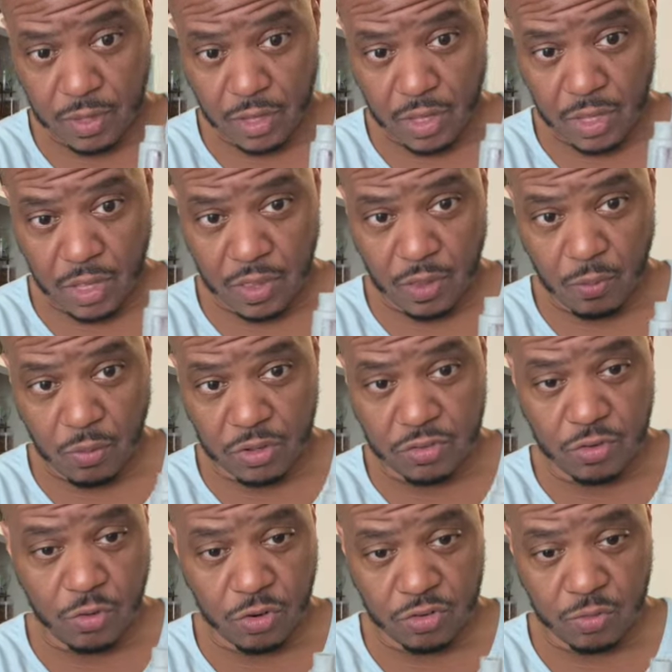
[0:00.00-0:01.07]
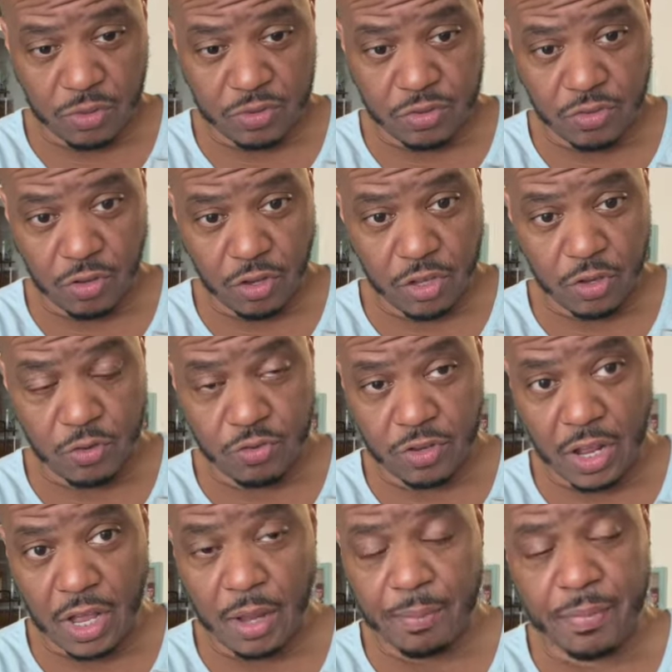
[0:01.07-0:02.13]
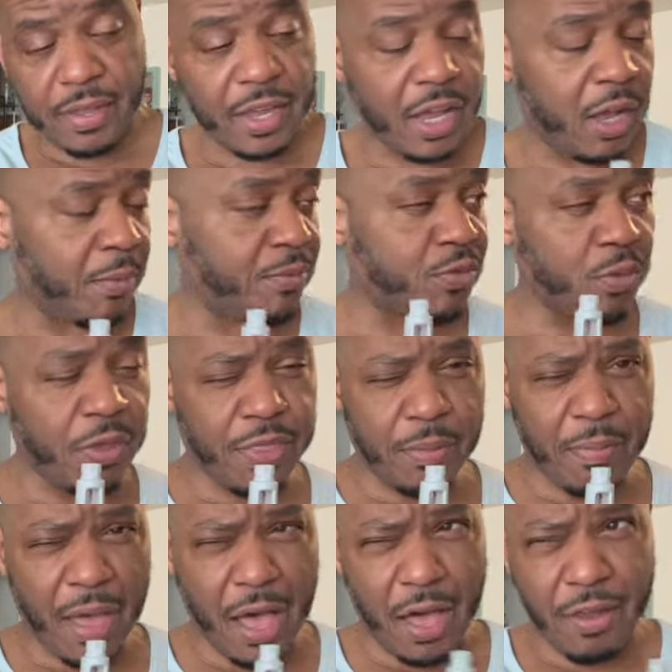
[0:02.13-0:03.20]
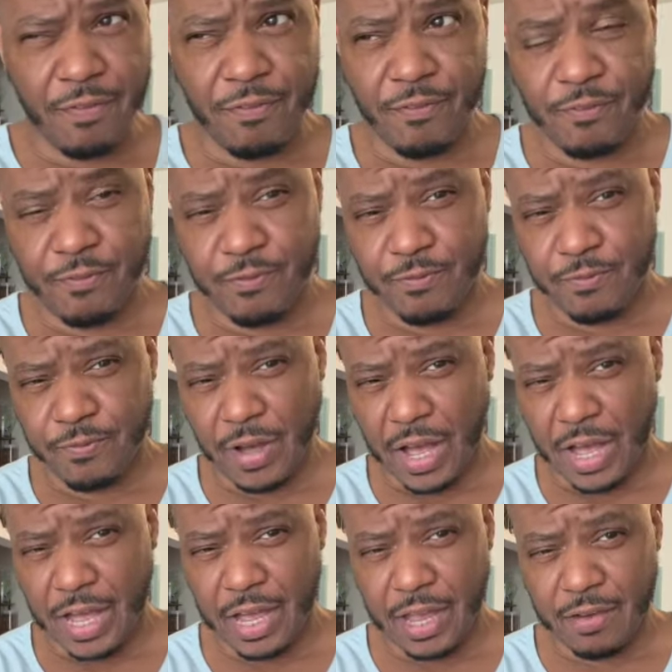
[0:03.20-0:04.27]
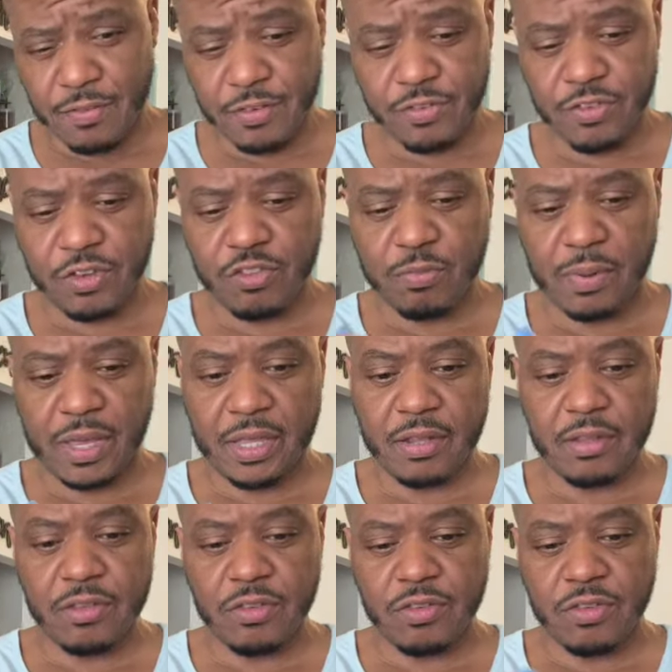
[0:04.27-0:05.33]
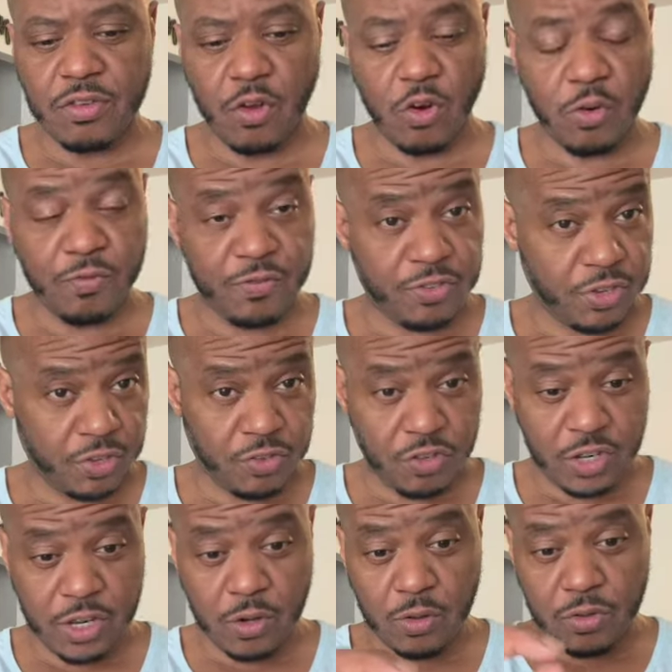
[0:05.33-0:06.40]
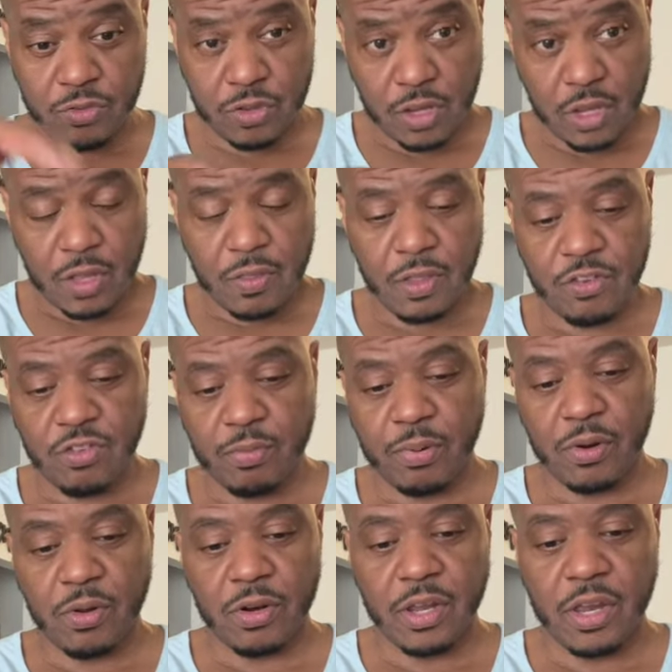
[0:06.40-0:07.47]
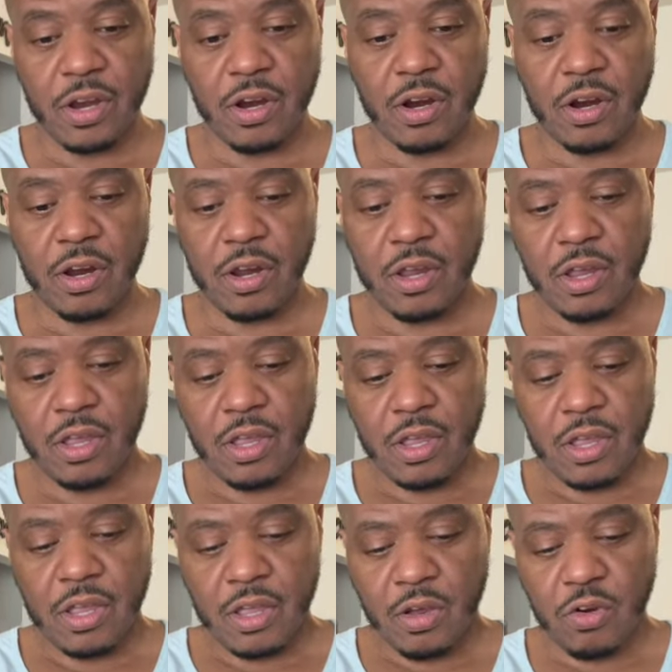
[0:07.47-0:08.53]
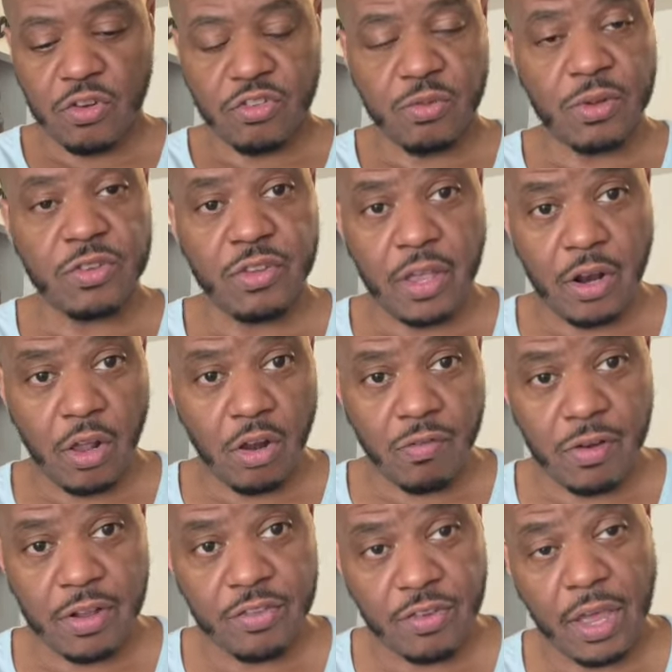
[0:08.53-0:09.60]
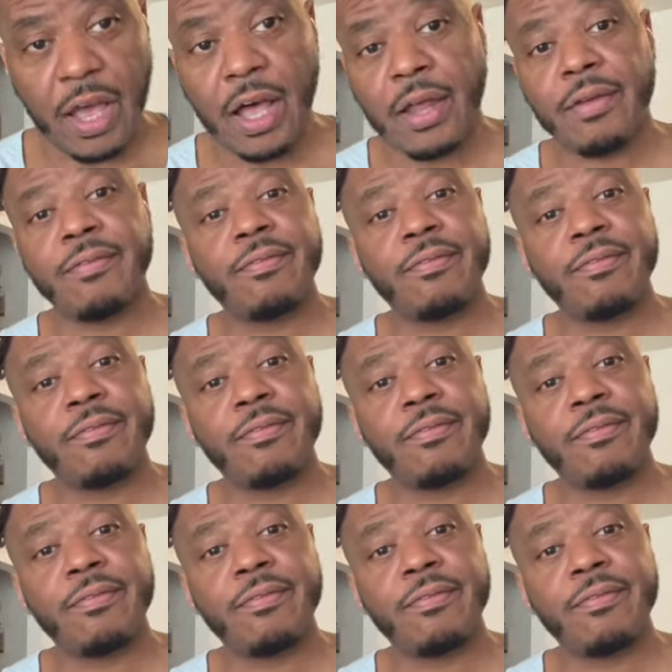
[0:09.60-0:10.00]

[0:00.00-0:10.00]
And then once it's all used up, it comes with about 5 or 6 pins or 6 needles that you put on here. Of course, once that all runs out,